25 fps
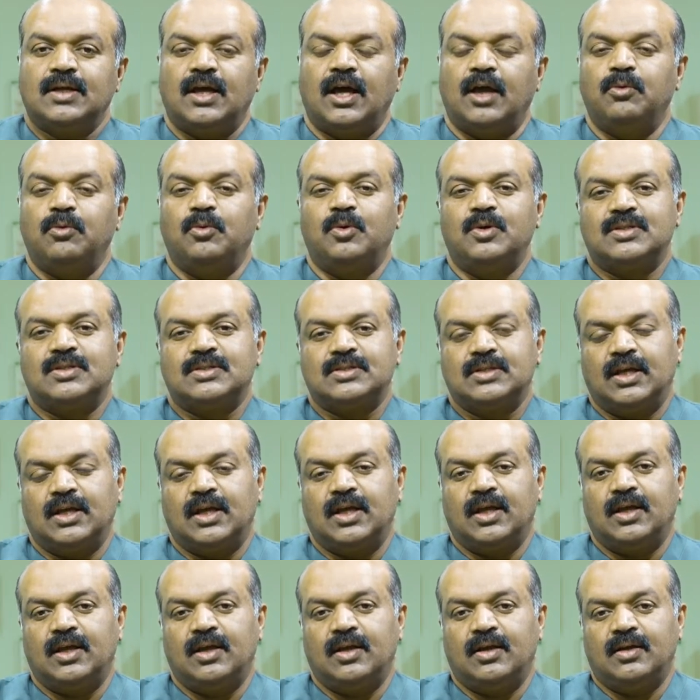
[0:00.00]
I would
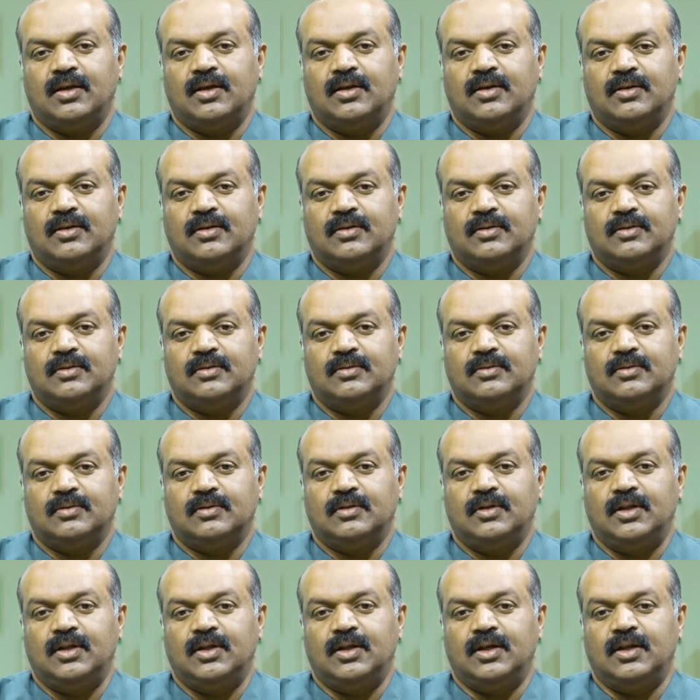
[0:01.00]
say
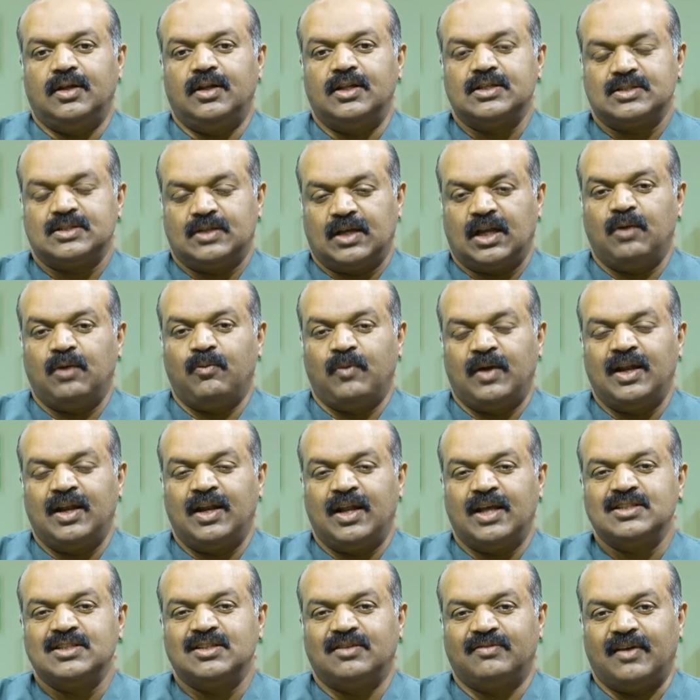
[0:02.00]
the
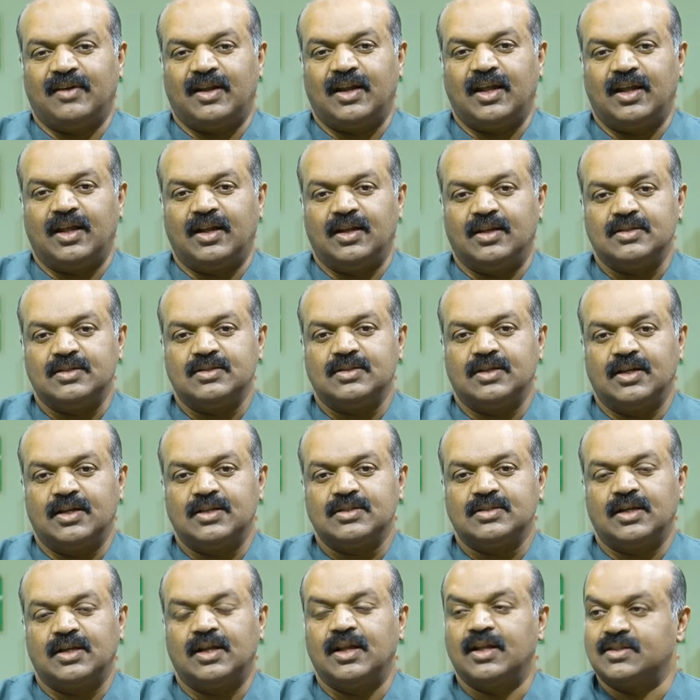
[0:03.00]
disadvantage of aligners
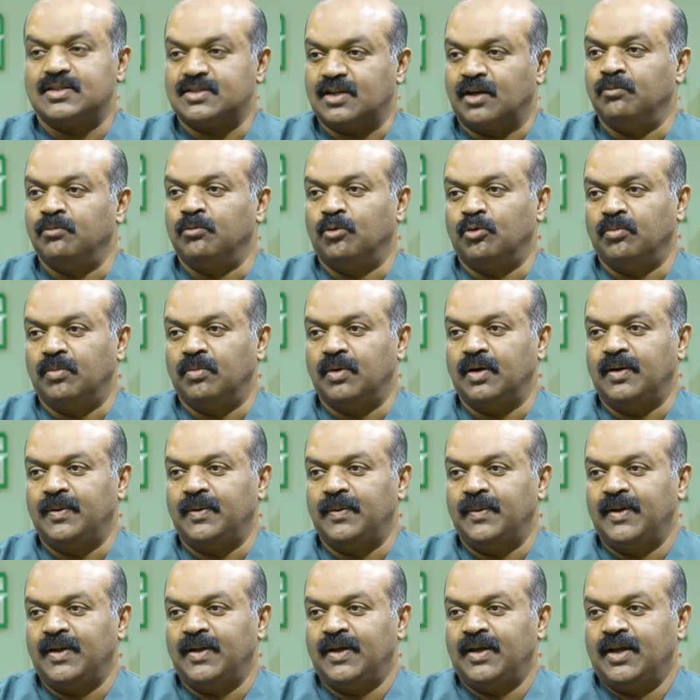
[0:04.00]
is that it's removable.
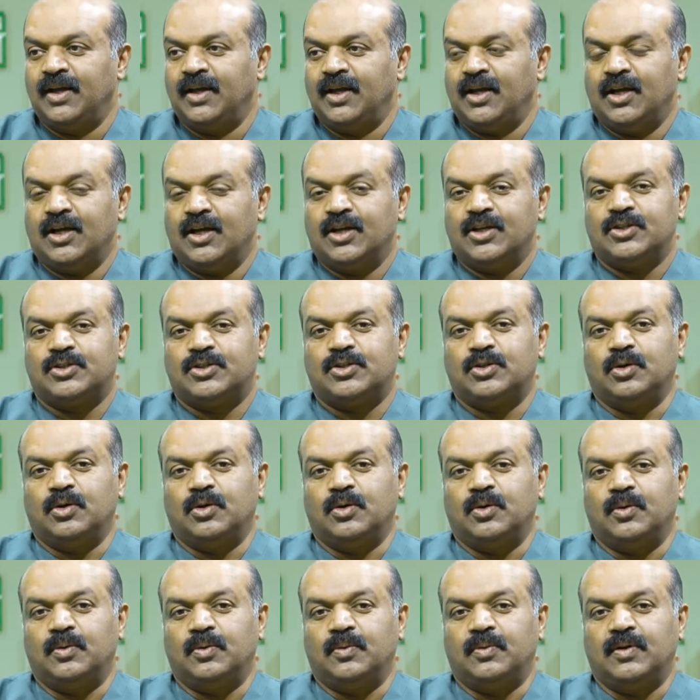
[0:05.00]

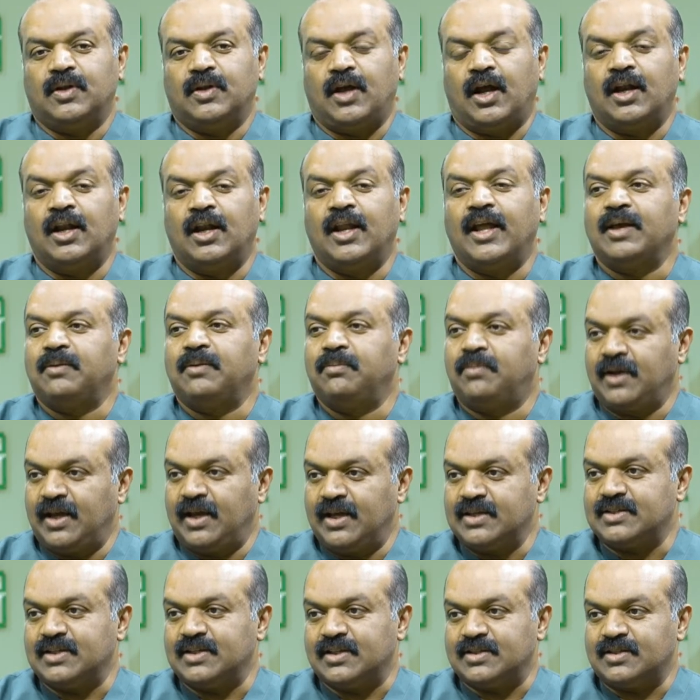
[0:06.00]
So unlike
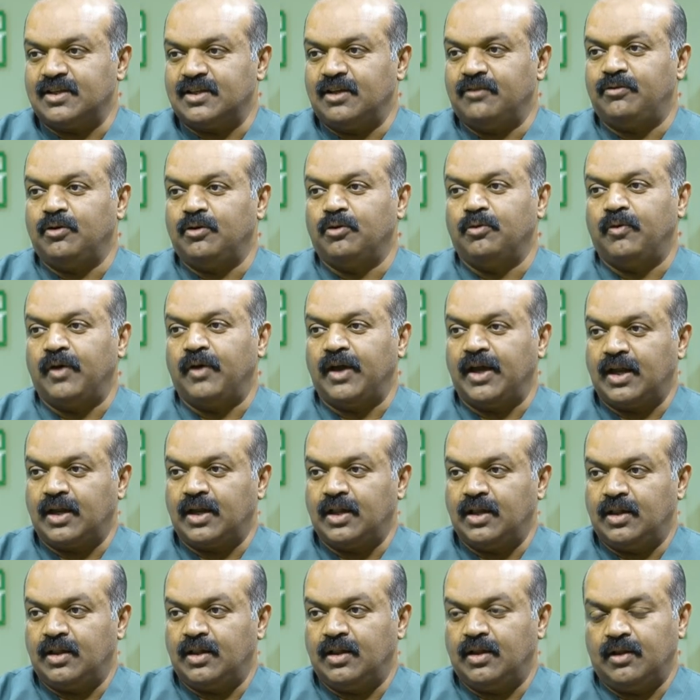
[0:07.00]
braces, if you
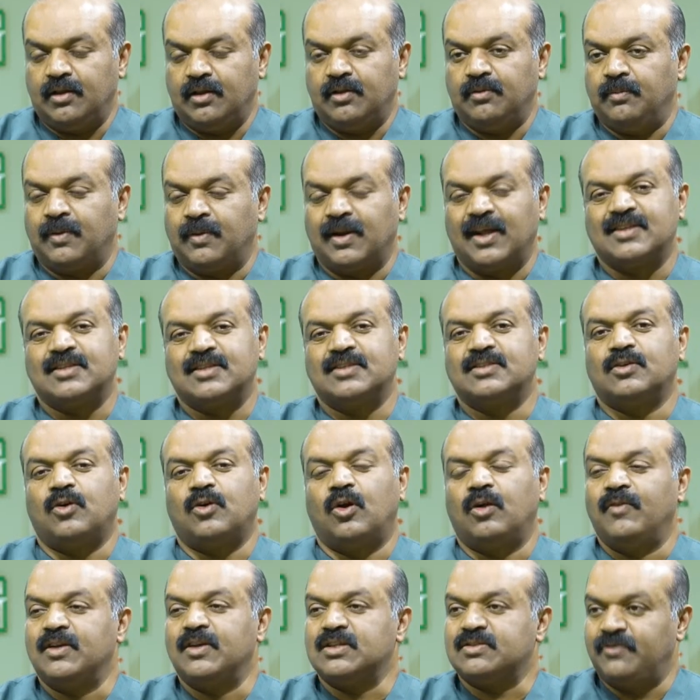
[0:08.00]
wear the braces are
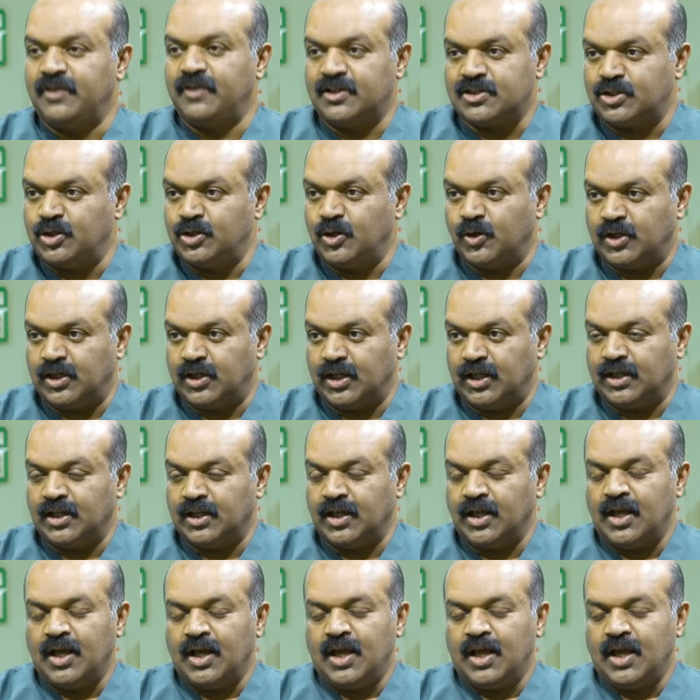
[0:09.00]
always fixed to your teeth